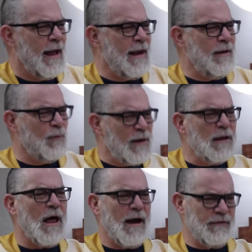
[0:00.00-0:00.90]
and he
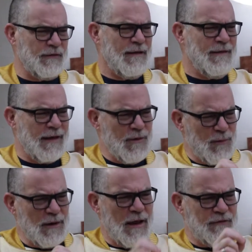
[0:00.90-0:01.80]
realized, I think he
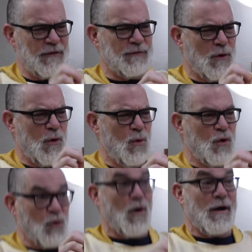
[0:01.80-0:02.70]
realized that the
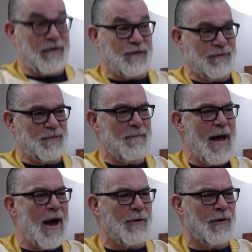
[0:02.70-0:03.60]
whole crux of the
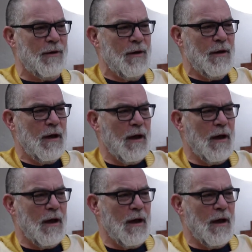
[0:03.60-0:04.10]
matter